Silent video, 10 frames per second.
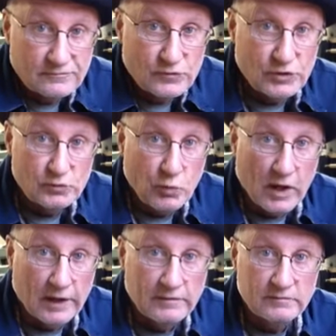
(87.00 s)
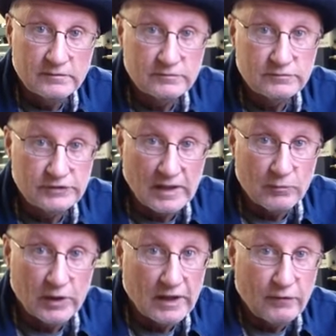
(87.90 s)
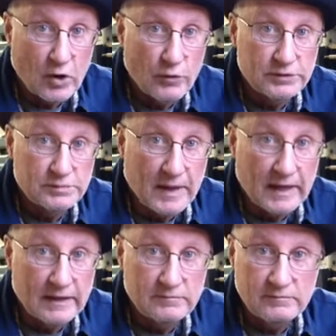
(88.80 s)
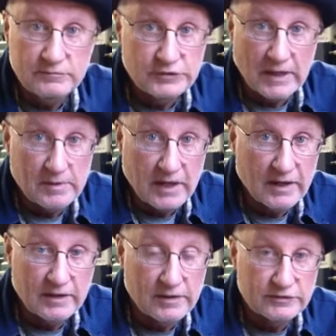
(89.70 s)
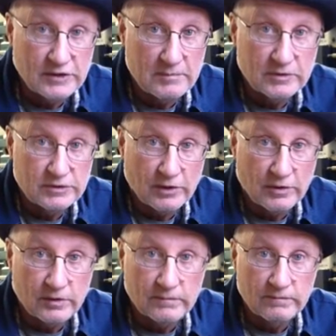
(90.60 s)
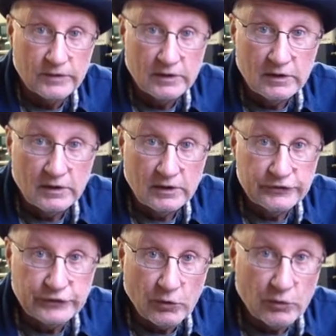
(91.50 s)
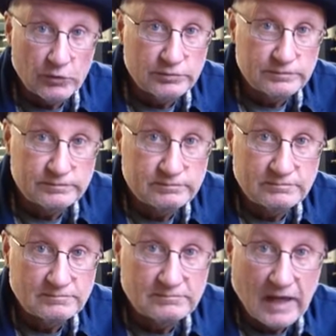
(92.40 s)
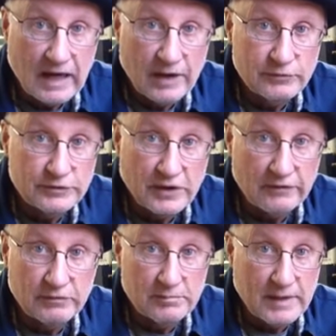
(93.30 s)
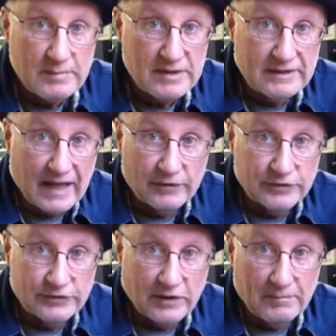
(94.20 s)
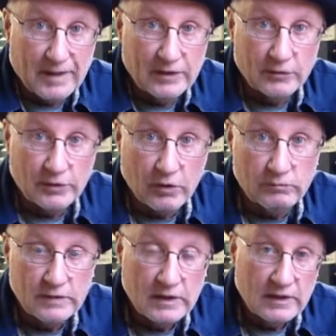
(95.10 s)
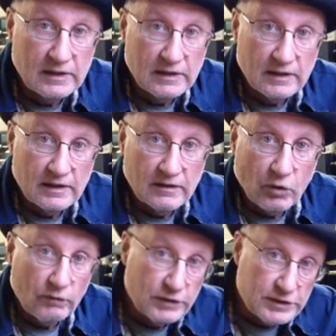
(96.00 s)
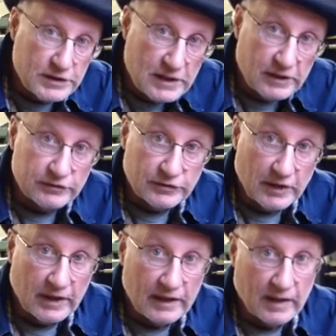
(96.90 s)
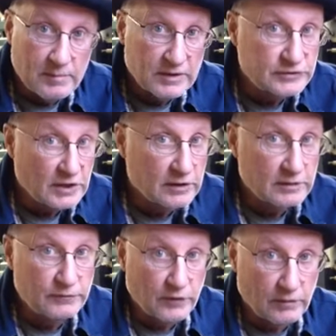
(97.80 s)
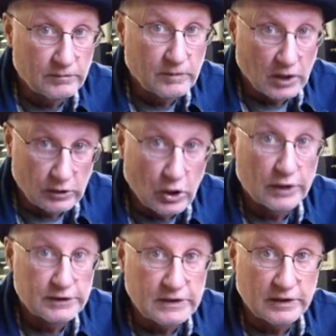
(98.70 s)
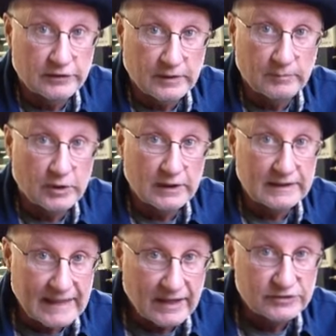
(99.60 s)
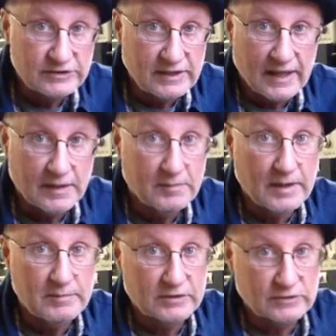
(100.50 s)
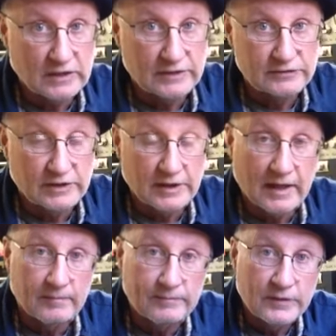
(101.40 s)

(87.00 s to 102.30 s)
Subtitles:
Just one. Same one I've always made. Same out of the same material. Sold hundreds of them, maybe thousands of them, I don't know, over the years. And I've been selling them for a lot of years. I'm going to guess 10, maybe it's less than that.